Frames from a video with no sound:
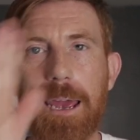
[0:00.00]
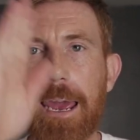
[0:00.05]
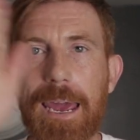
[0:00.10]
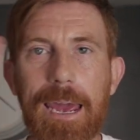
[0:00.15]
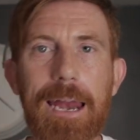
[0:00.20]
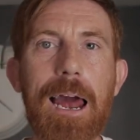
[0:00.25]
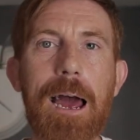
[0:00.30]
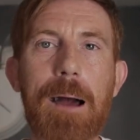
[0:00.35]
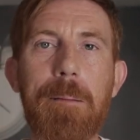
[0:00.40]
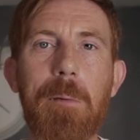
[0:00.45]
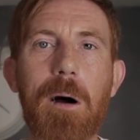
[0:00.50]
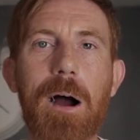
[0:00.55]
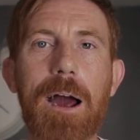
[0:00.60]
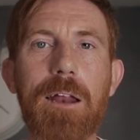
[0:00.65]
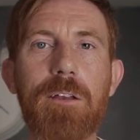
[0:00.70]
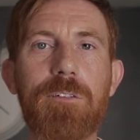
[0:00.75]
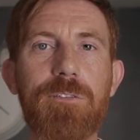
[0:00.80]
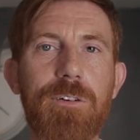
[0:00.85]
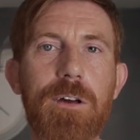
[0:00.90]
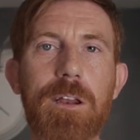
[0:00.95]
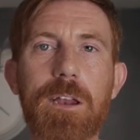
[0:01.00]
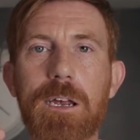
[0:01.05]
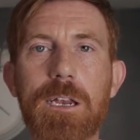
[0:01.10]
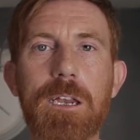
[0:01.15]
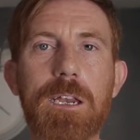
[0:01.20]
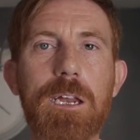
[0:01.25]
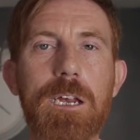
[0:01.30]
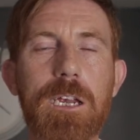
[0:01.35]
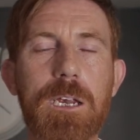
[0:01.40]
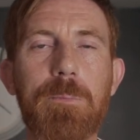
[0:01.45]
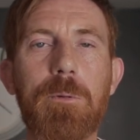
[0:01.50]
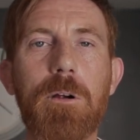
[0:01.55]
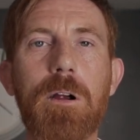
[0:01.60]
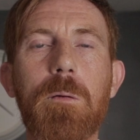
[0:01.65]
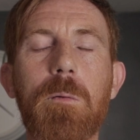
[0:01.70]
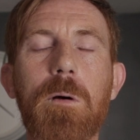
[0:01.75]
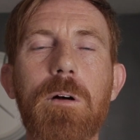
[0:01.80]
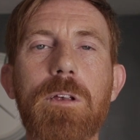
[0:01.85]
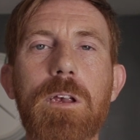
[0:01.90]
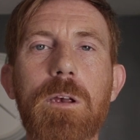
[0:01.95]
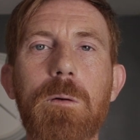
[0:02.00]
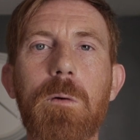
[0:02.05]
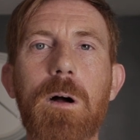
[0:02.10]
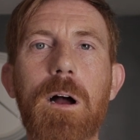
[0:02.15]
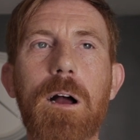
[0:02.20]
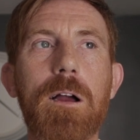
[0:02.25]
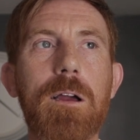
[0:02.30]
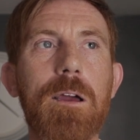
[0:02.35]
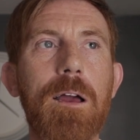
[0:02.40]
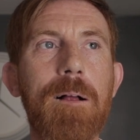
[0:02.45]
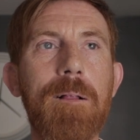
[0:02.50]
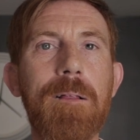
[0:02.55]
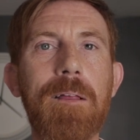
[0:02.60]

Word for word: in our mind for the spirit world to work.